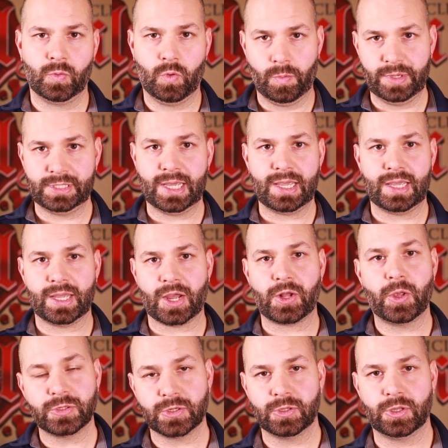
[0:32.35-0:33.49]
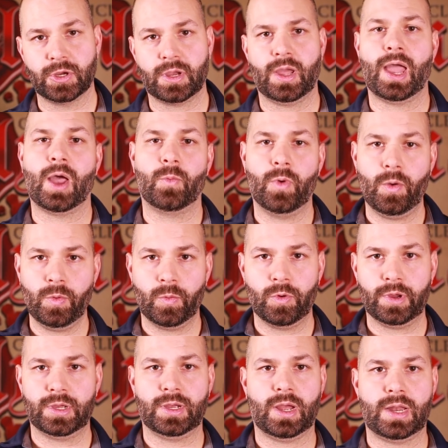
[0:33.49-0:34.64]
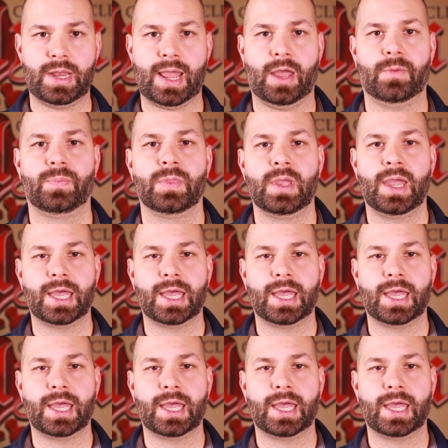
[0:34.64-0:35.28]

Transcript: we'll be taking a closer look at what we're working on now,